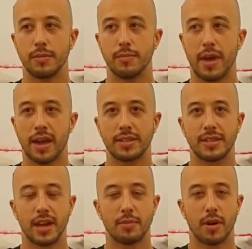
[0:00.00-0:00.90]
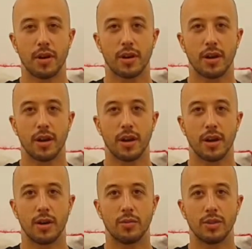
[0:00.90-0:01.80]
Max Tegmark
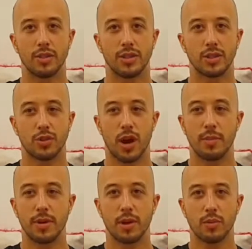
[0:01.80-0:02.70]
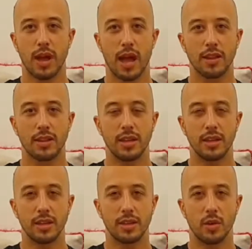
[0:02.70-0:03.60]
was describing a
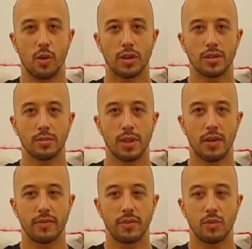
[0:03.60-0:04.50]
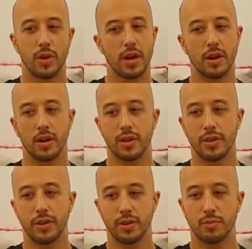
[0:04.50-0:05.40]
reality in the quantum level where
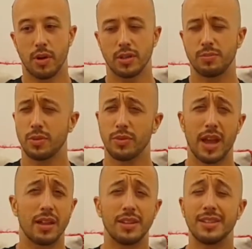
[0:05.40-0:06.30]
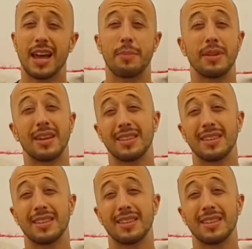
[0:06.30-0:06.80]
there are multiple realities happening at